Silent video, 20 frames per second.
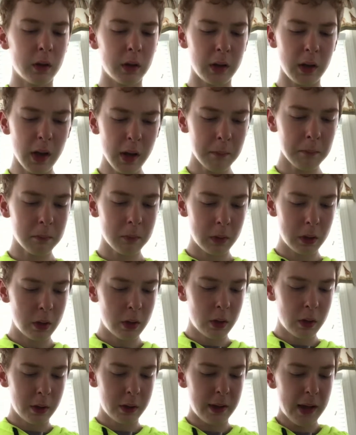Yep,
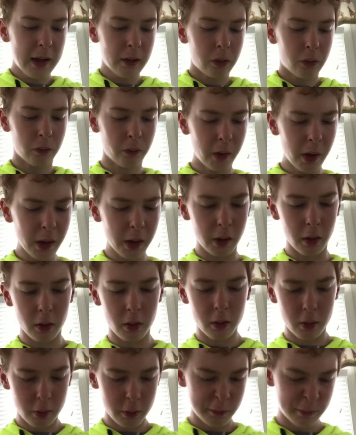that's right.
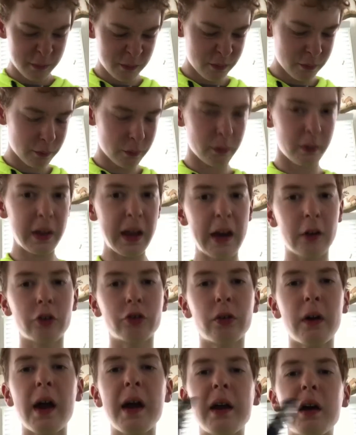Now
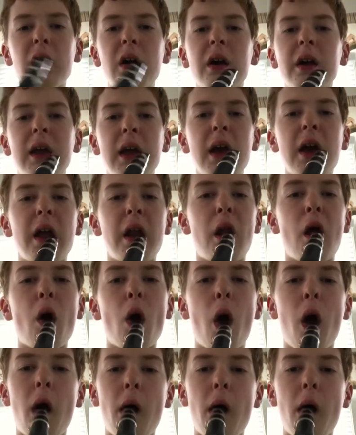try it again.